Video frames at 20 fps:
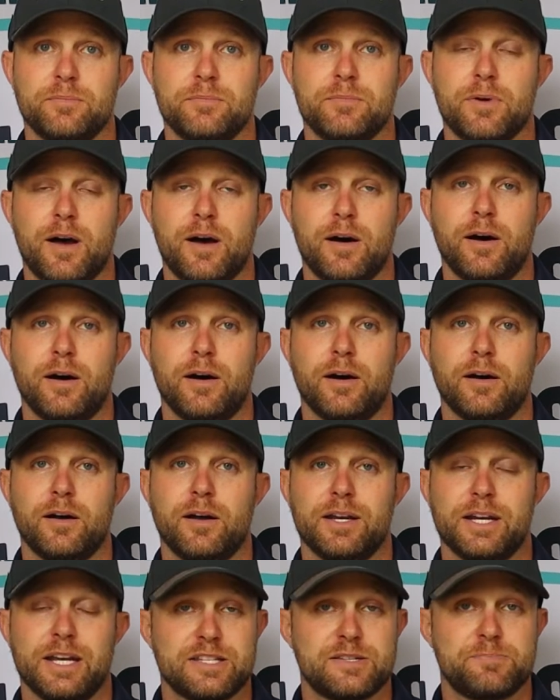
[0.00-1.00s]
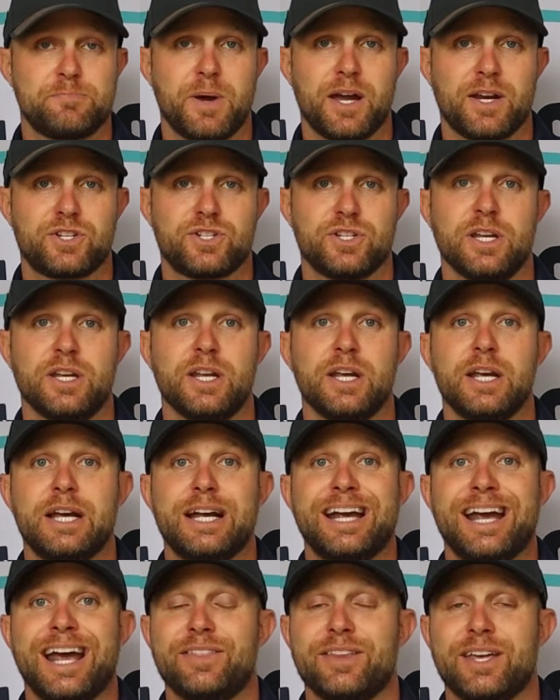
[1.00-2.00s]
an inspection,
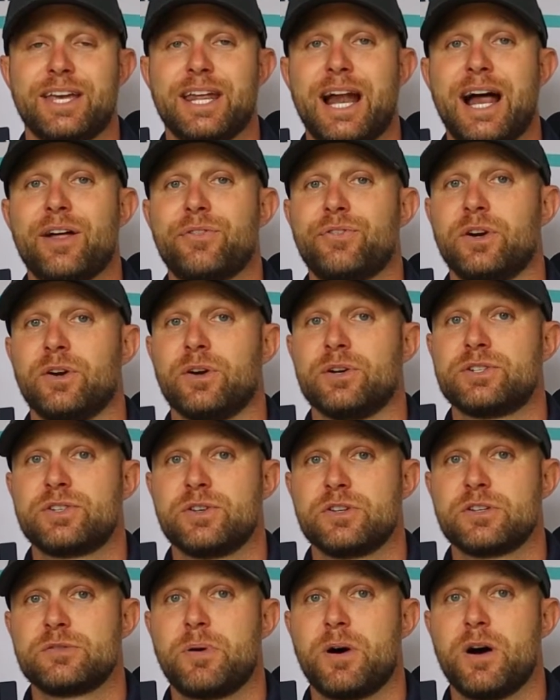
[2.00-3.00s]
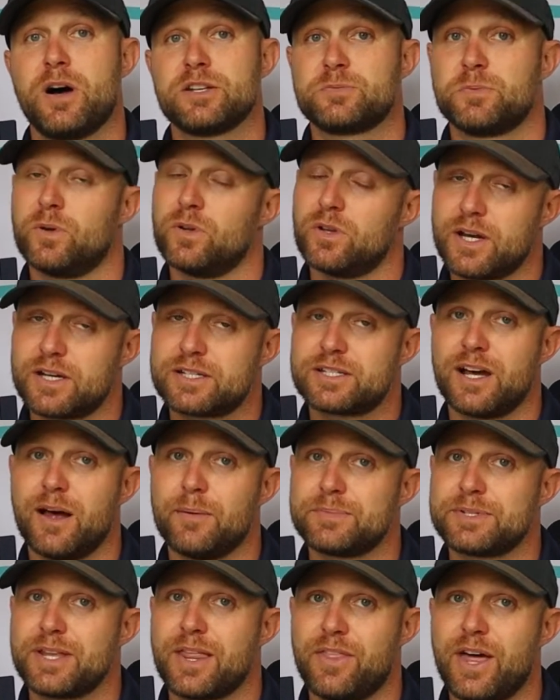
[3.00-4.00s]
and then get out there as soon as possible, a lot of
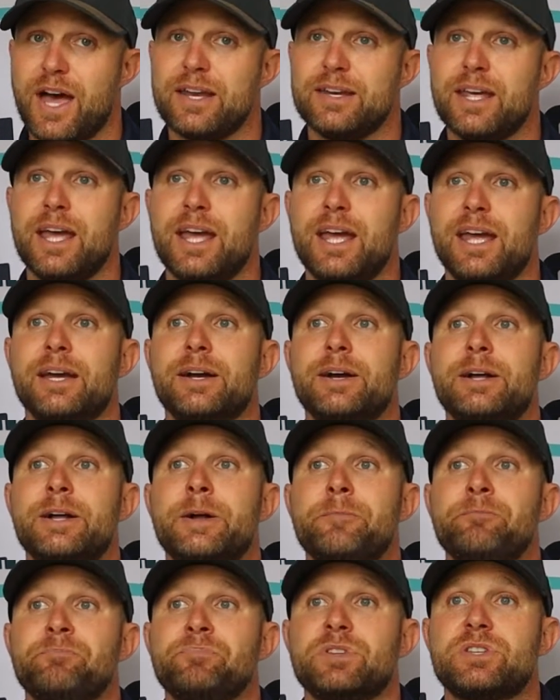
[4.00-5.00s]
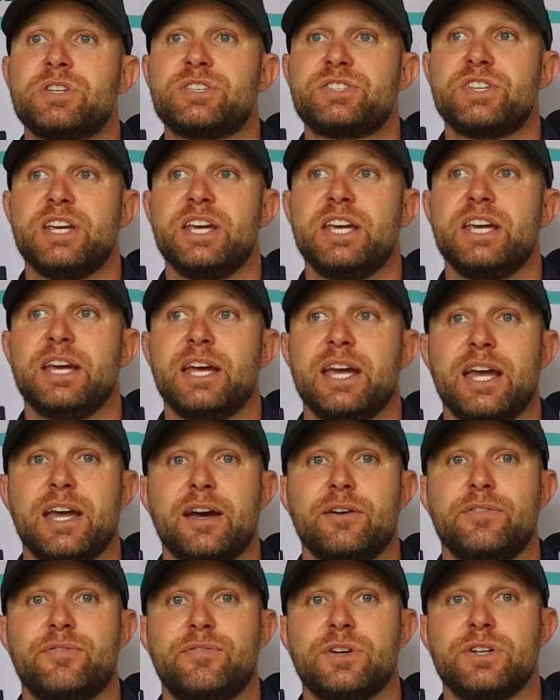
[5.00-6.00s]
times that day, to see
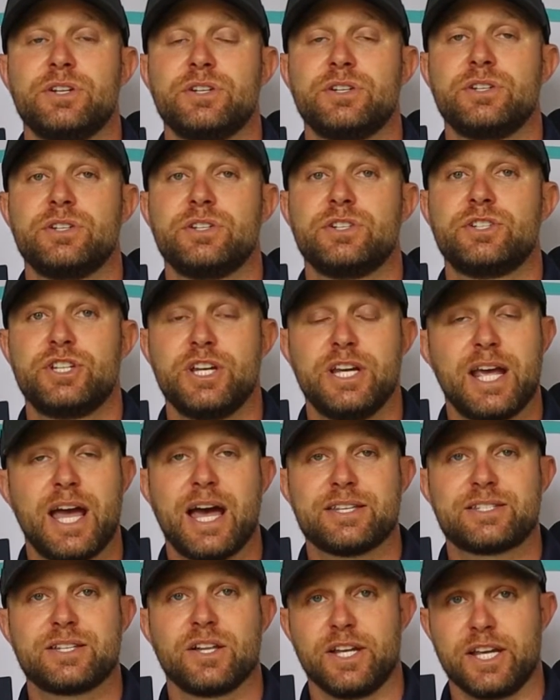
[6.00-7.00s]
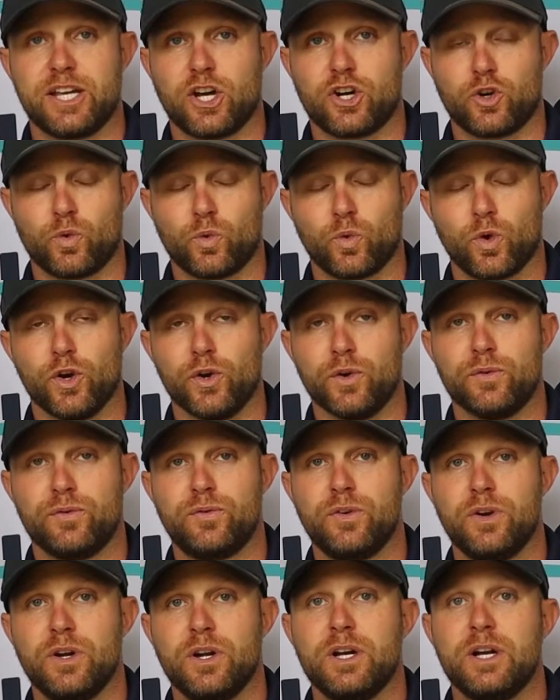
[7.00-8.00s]
if she has a leak on her roof.